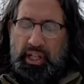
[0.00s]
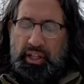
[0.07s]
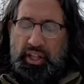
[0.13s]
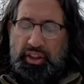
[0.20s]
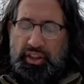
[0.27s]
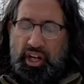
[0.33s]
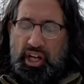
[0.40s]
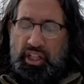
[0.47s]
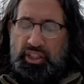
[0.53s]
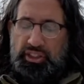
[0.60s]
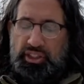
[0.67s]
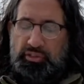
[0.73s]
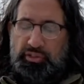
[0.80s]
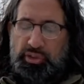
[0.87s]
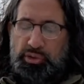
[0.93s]
the
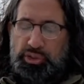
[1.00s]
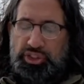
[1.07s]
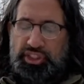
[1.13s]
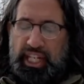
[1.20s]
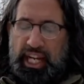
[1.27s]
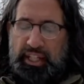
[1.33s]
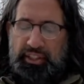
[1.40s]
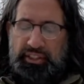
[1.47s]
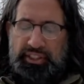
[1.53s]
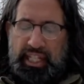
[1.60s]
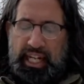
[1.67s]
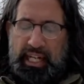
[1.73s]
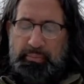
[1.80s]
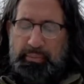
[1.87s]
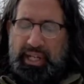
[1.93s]
thongs of whose sandals
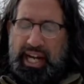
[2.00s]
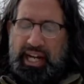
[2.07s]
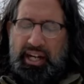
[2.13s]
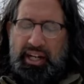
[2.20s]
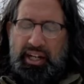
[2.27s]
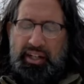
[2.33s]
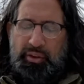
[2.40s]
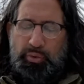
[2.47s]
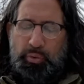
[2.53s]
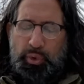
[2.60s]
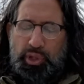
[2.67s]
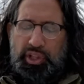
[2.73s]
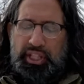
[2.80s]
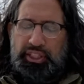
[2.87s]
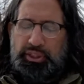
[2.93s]
I am not
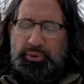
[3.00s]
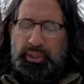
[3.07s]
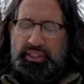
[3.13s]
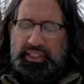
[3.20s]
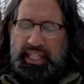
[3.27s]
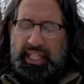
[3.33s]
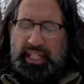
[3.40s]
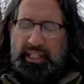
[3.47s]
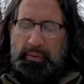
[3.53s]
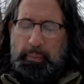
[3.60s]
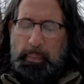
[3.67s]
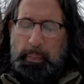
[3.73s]
worthy to untie.